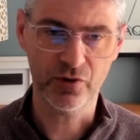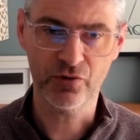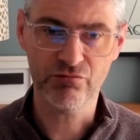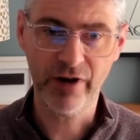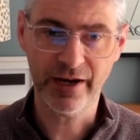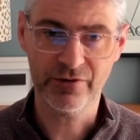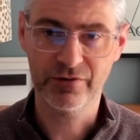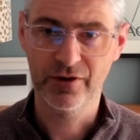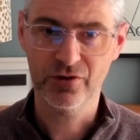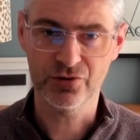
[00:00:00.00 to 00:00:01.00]
your rent,
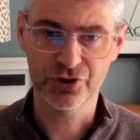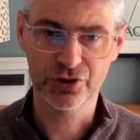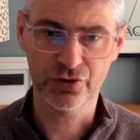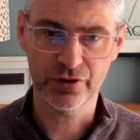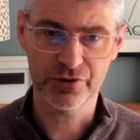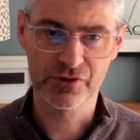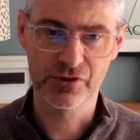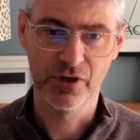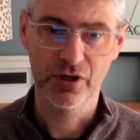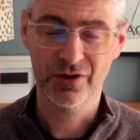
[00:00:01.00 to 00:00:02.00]
your
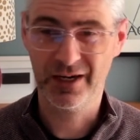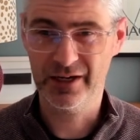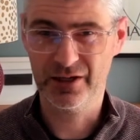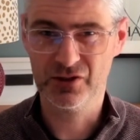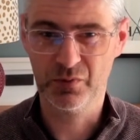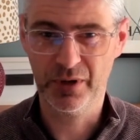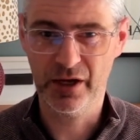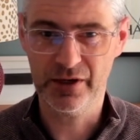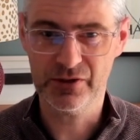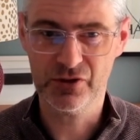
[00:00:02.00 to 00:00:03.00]
insurance, your clinical
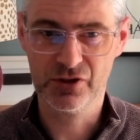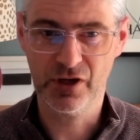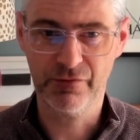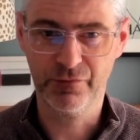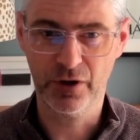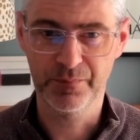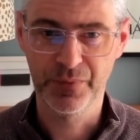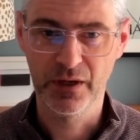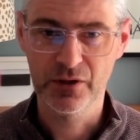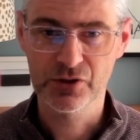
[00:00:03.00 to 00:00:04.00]
supplies, your software.
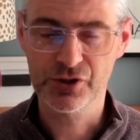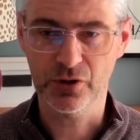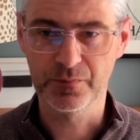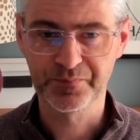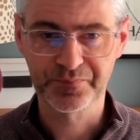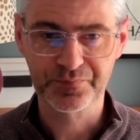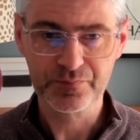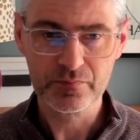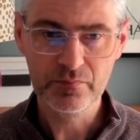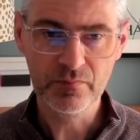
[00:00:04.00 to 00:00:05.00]
So
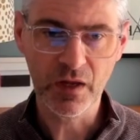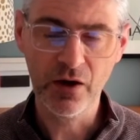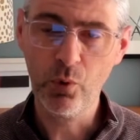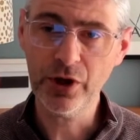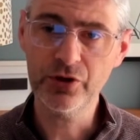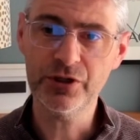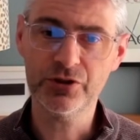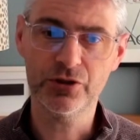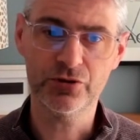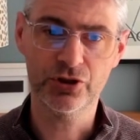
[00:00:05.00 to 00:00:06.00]
what you need
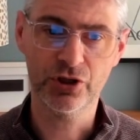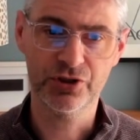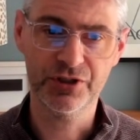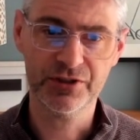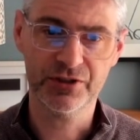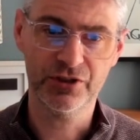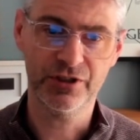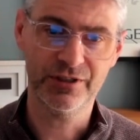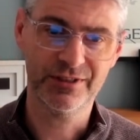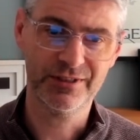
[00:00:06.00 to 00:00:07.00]
to do to judge this is you
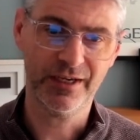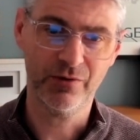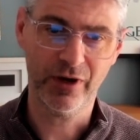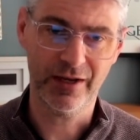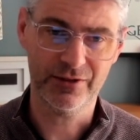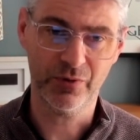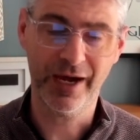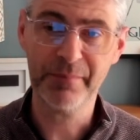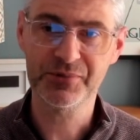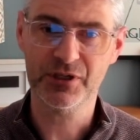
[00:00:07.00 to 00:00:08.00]
need to see, well, do I
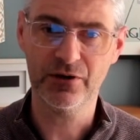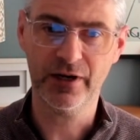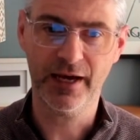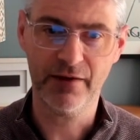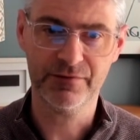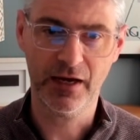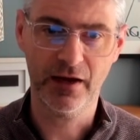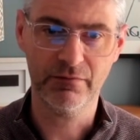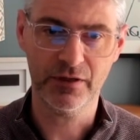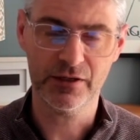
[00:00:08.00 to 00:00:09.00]
absolutely have to
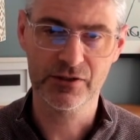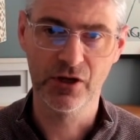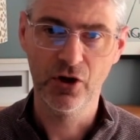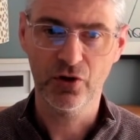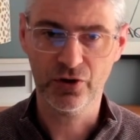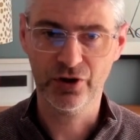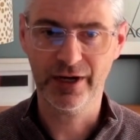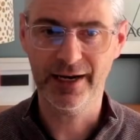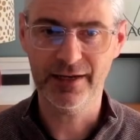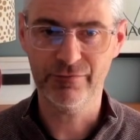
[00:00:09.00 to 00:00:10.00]
have this, or could
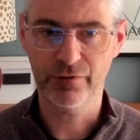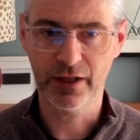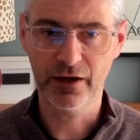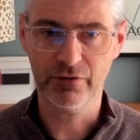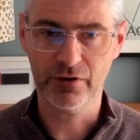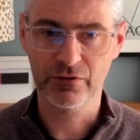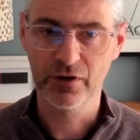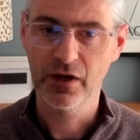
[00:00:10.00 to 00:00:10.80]
I live without it?